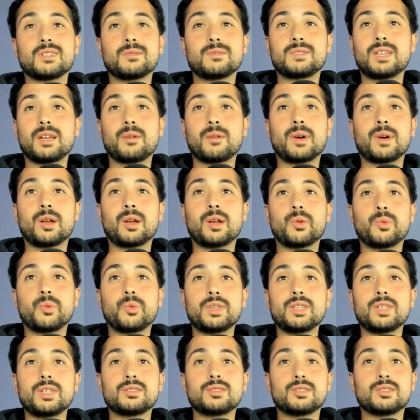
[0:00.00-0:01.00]
take about a
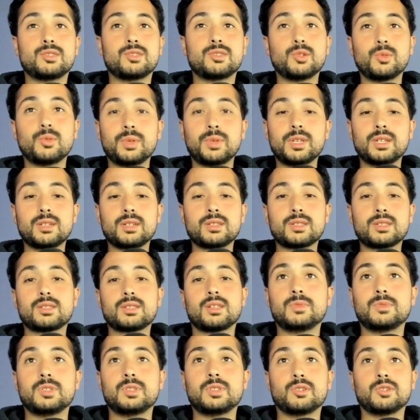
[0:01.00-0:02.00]
week to 2 weeks.
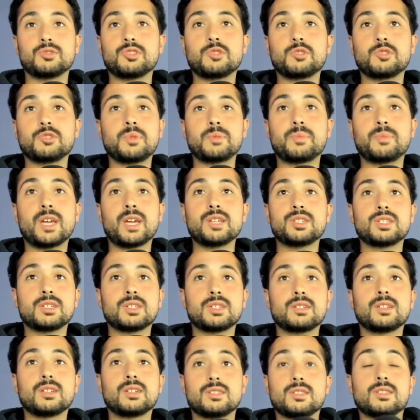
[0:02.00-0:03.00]
Just be
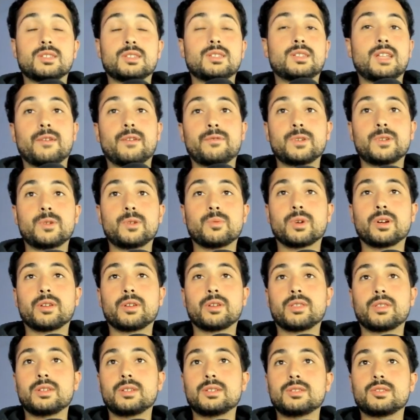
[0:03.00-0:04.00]
patient. It's definitely
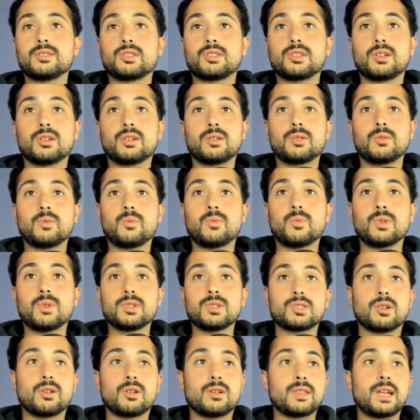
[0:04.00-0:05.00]
worth it. So once
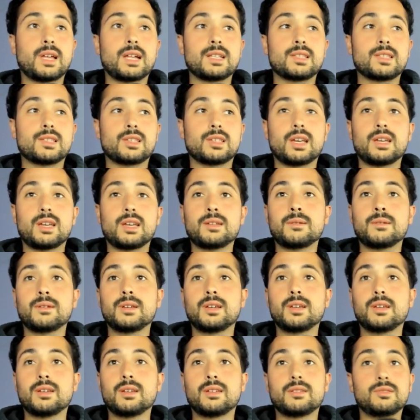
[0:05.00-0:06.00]
all that's set,
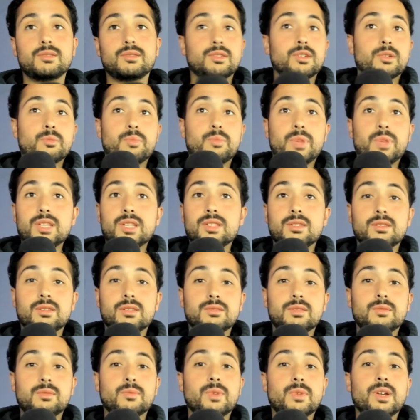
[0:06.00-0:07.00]
you're
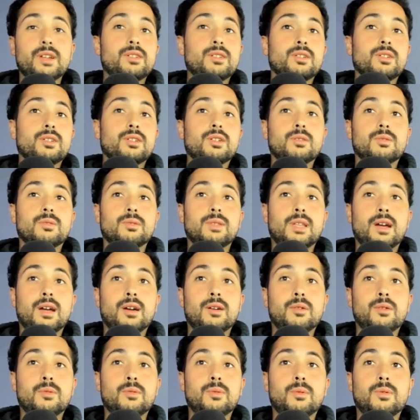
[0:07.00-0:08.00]
basically ready to go.
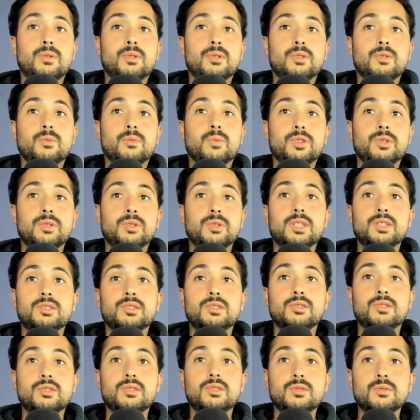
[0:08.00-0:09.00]
Now what you need to
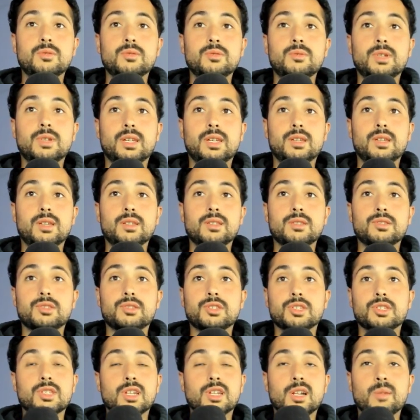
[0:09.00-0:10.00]
do is
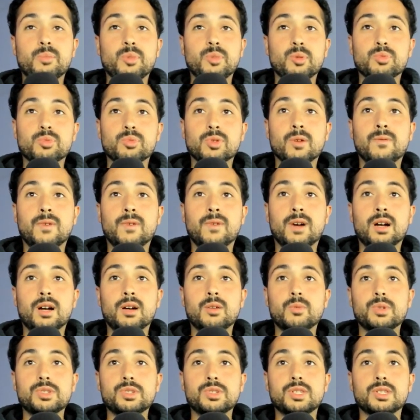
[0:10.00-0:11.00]
just set up your profile,
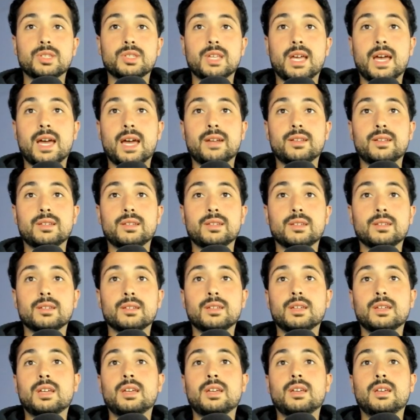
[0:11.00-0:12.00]
which is adding
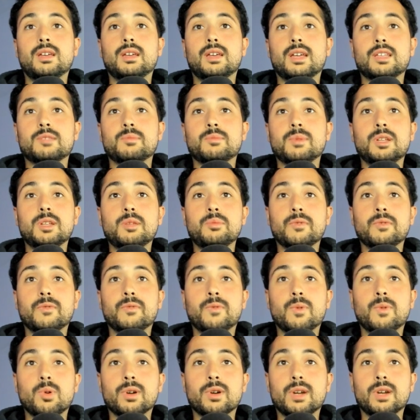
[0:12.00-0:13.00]
as many
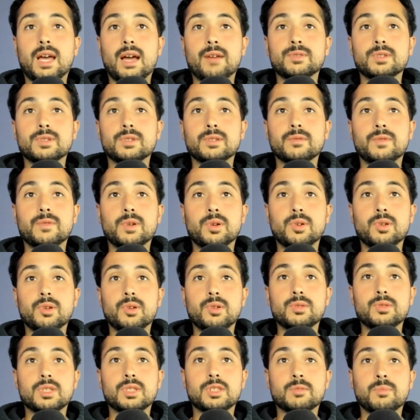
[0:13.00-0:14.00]
before and after
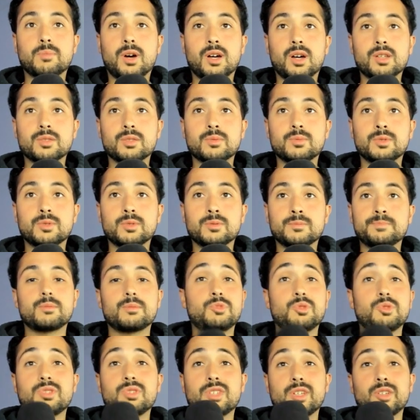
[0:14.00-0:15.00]
photos as possible.
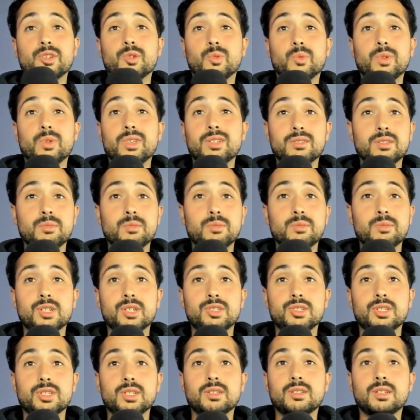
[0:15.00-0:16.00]
You set your weekly
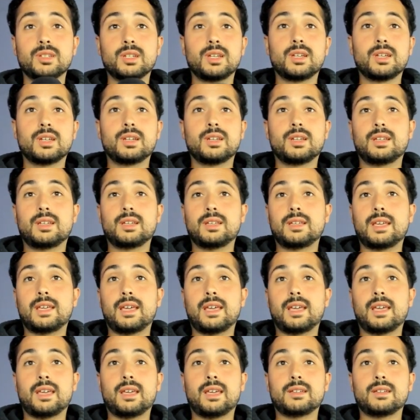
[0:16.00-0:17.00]
budget,
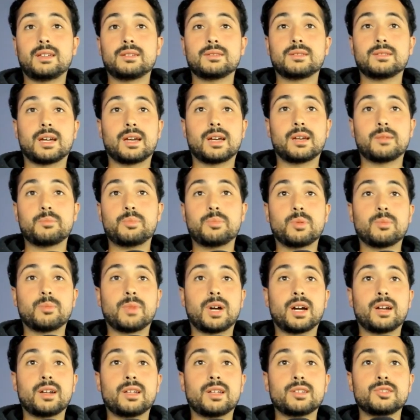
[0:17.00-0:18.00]
and I put
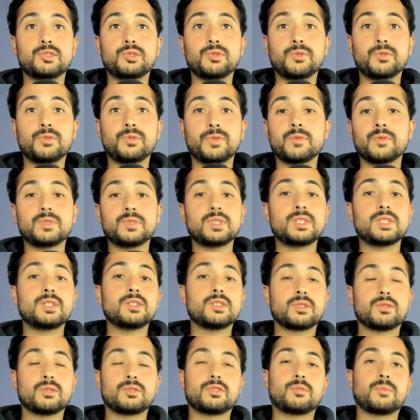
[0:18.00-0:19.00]
mine at $250,
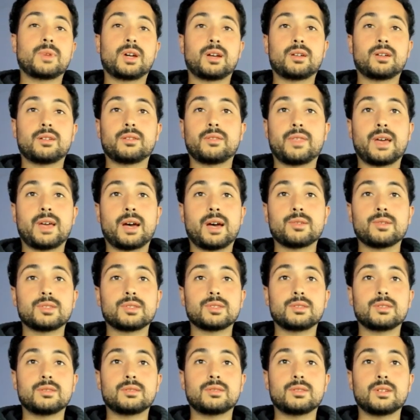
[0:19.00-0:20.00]
so it's about
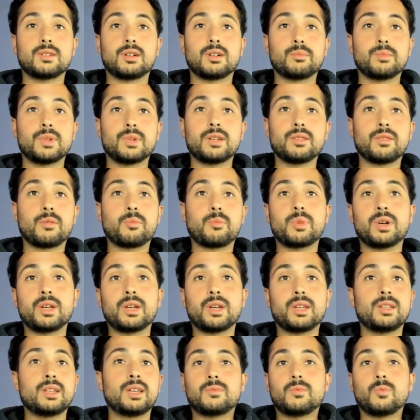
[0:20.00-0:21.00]
$1,000 a month,
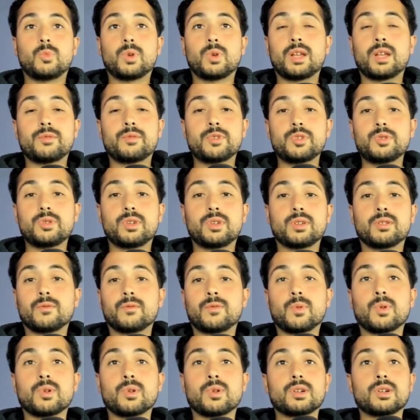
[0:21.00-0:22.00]
but whatever you can
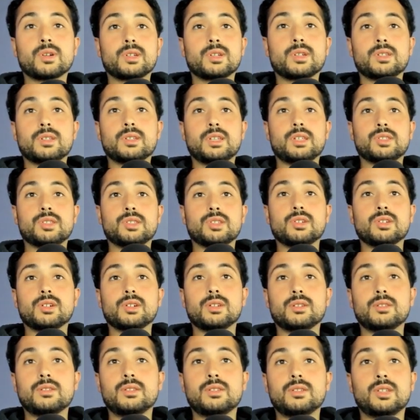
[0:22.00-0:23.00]
afford is
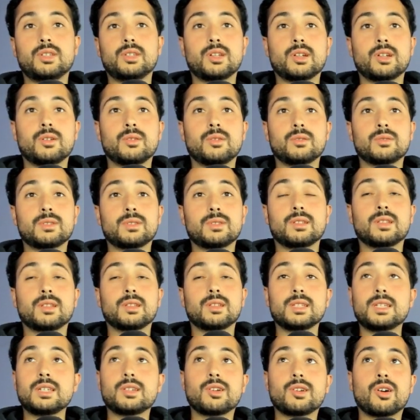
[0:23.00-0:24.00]
good. The
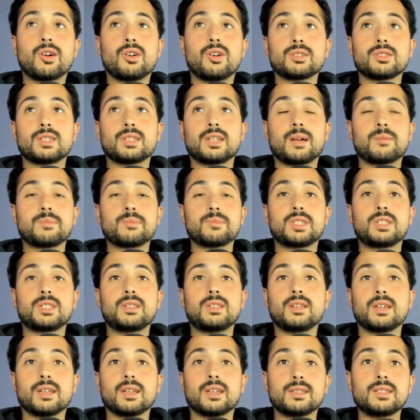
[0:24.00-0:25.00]
lead cost that I'm
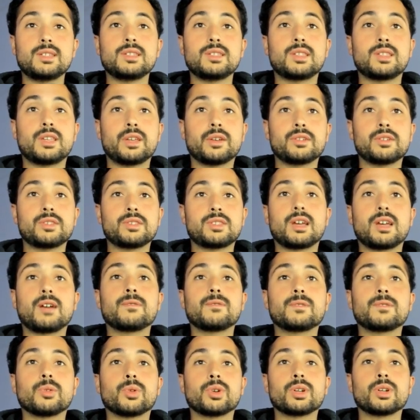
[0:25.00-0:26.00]
seeing, at least here in South
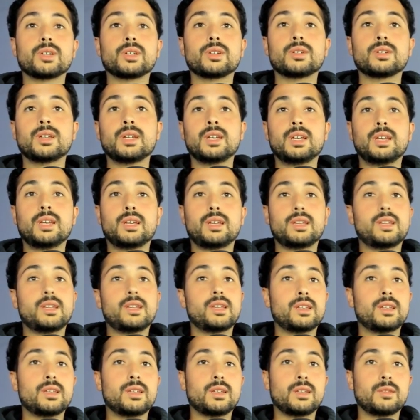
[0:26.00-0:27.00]
Florida,
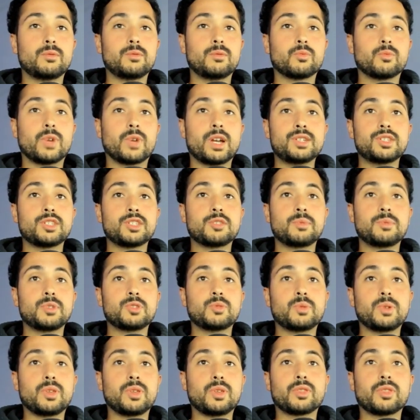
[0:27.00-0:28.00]
it ranges
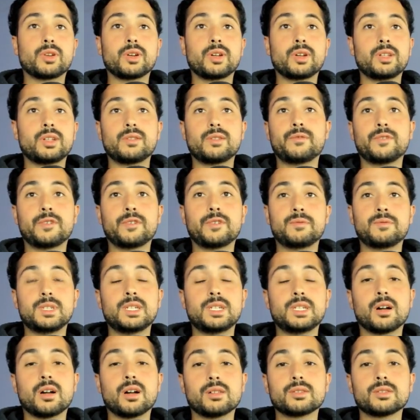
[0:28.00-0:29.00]
between $30 to
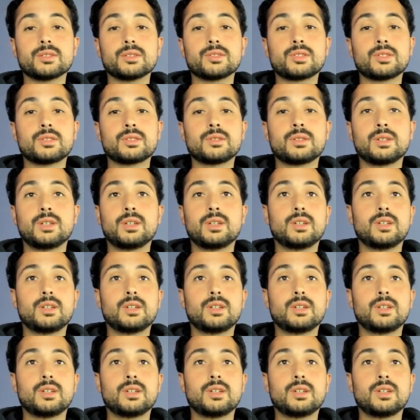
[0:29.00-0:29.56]
$50.